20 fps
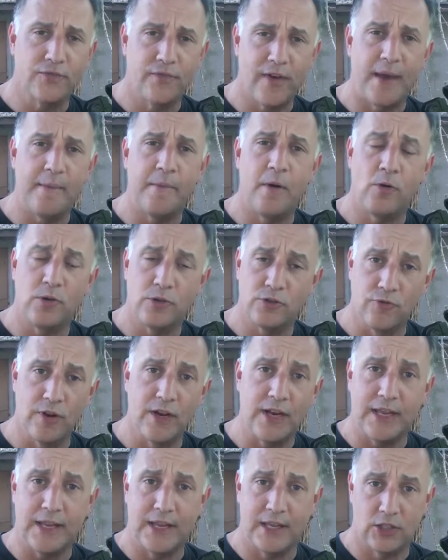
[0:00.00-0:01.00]
of ammo is
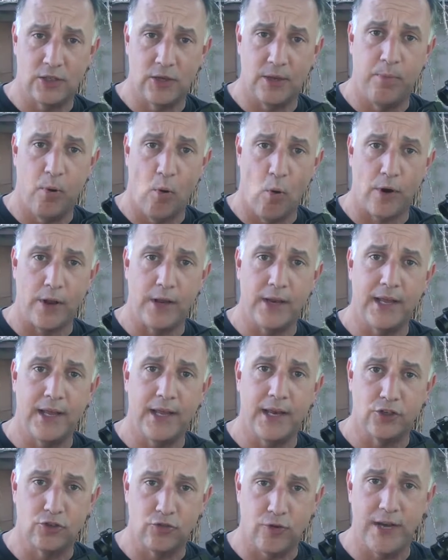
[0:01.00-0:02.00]
really important
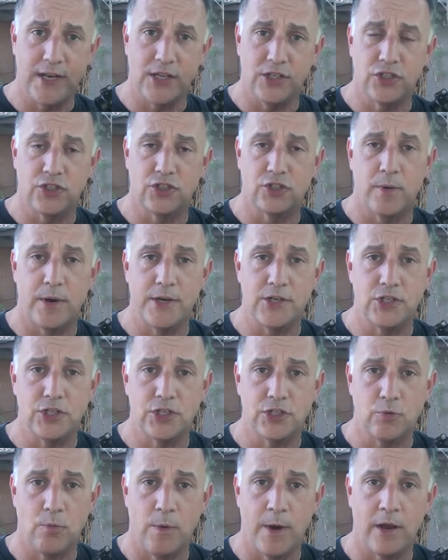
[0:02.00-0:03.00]
in a training situation
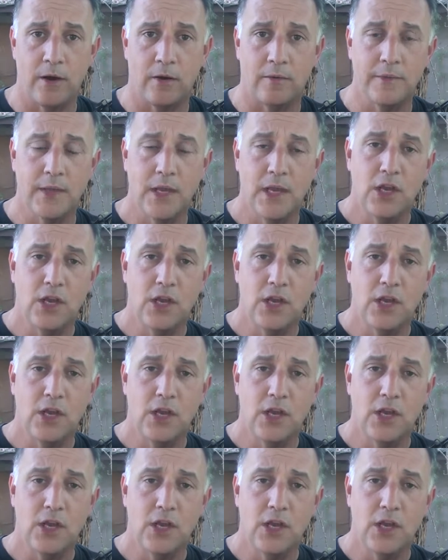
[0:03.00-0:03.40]
as well.